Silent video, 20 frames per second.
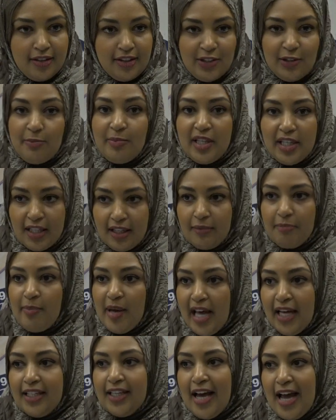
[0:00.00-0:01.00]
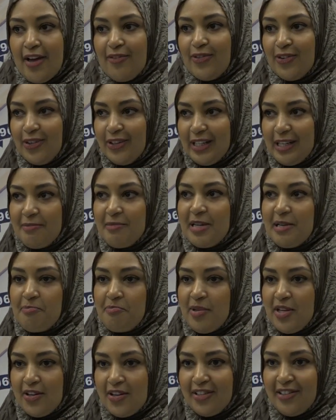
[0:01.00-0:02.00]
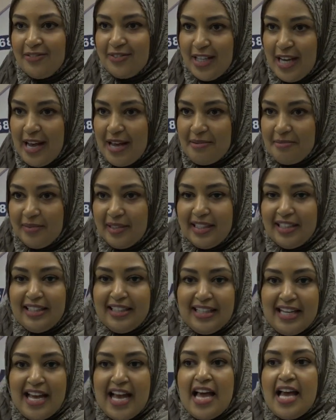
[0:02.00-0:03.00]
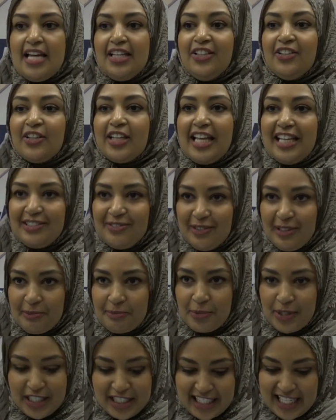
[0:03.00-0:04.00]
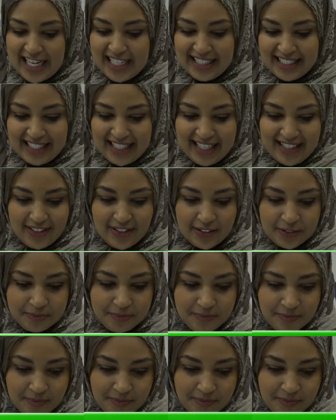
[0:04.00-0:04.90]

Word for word: You'll be a bad guy for a limited period of time, and your kids will appreciate it later.